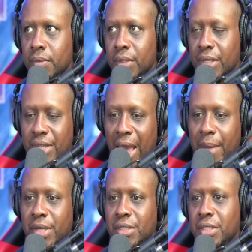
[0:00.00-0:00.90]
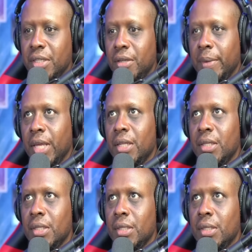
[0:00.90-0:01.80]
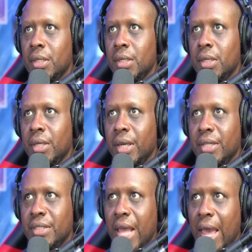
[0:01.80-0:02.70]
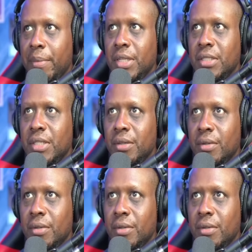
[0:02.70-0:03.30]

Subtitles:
It's happening still, man. It is happening still.